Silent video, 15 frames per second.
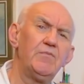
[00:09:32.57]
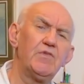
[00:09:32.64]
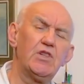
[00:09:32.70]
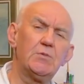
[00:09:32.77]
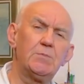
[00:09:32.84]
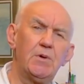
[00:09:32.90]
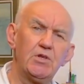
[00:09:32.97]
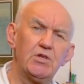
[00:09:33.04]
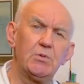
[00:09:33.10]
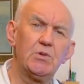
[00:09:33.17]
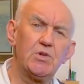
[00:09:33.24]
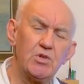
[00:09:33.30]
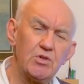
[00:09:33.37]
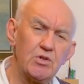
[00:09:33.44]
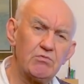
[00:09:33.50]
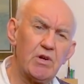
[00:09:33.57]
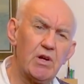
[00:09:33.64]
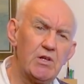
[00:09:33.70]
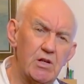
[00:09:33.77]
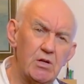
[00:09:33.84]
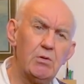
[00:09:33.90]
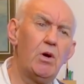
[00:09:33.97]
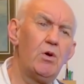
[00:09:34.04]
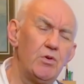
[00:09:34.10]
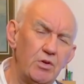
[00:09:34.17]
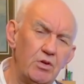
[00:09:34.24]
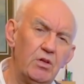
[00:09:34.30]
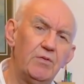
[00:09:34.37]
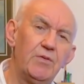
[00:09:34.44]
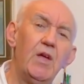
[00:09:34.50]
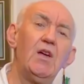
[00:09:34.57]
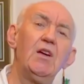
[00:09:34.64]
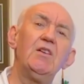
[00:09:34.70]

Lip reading: just by switching your radio on and off.